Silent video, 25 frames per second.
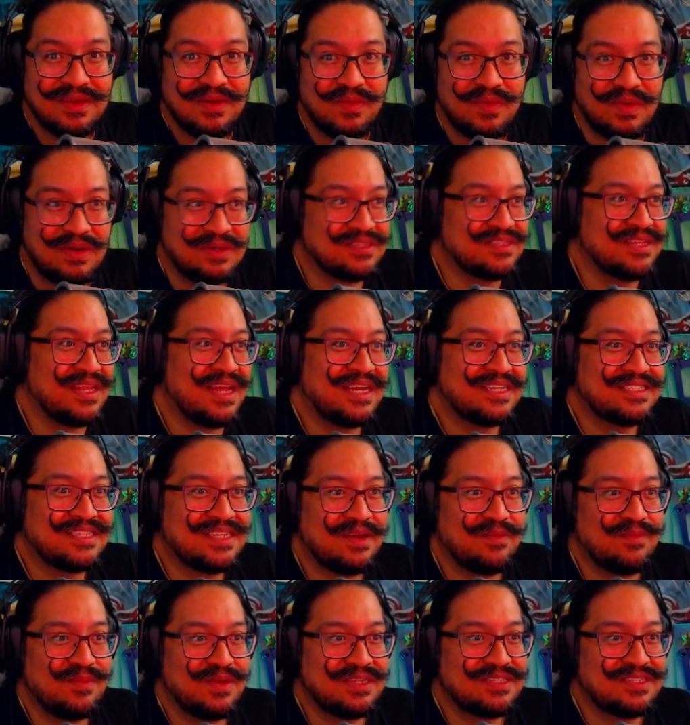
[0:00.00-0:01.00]
When was the last
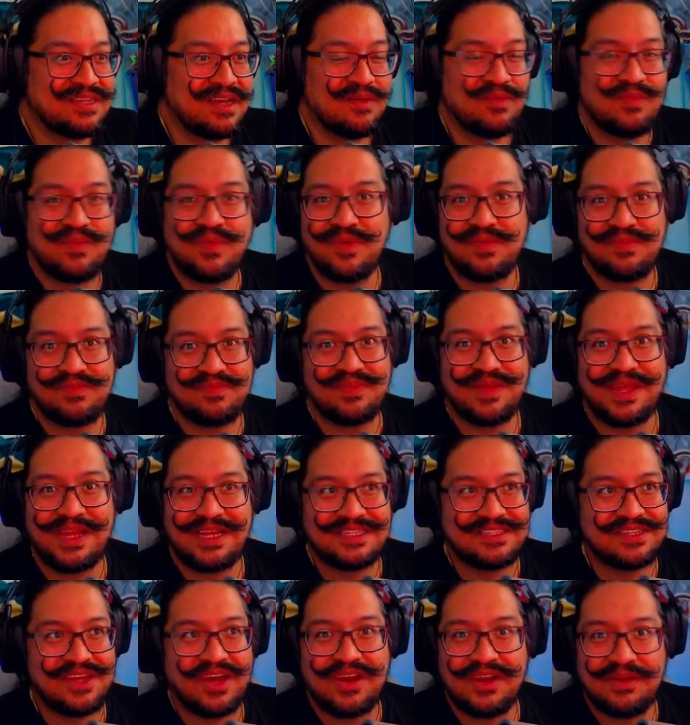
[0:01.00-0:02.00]
time we saw when they
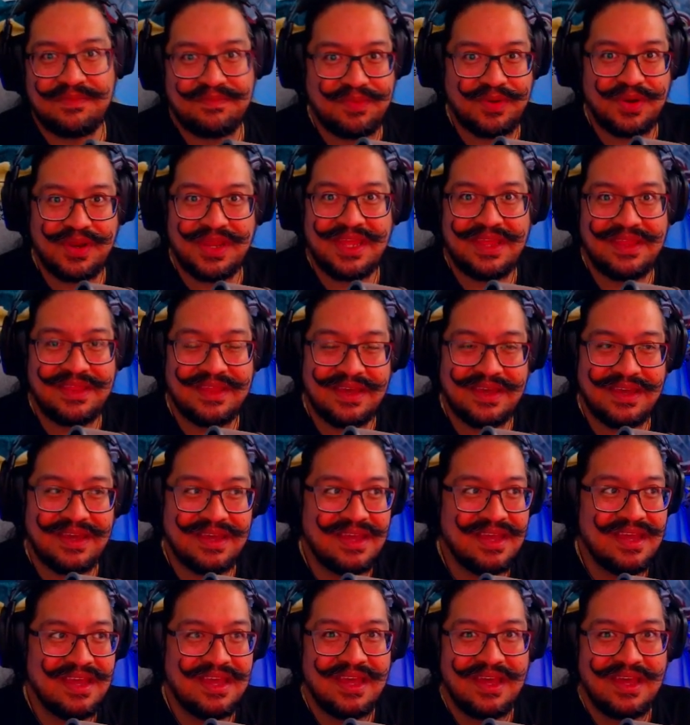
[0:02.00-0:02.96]
started putting the